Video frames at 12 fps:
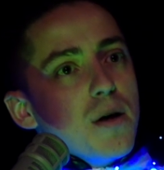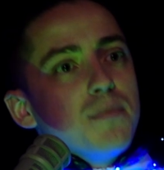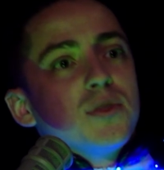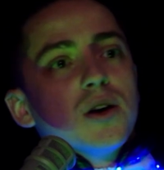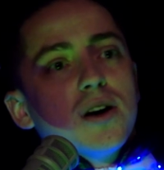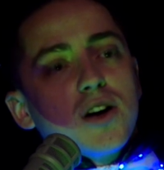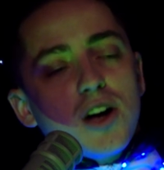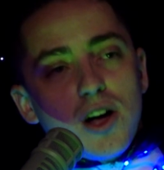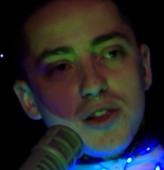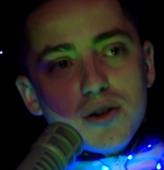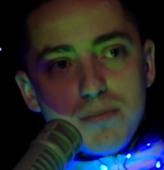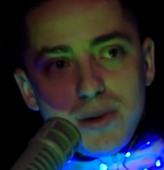The
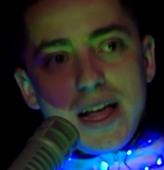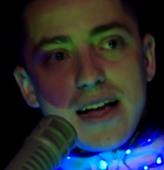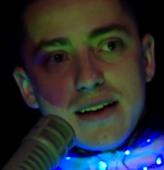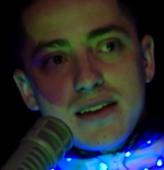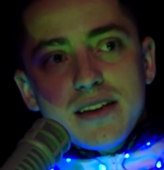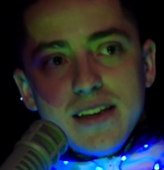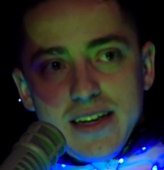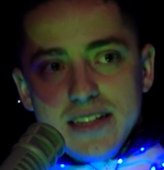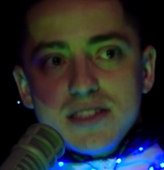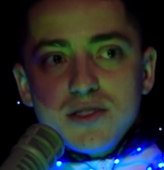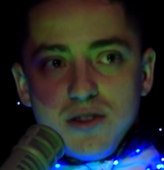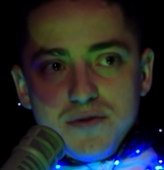color black
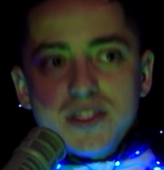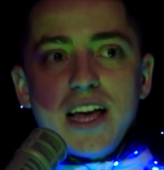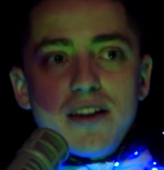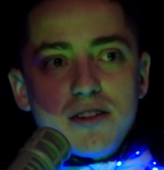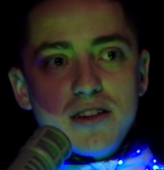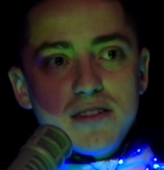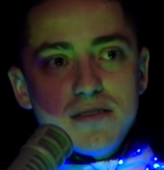is of Saturn.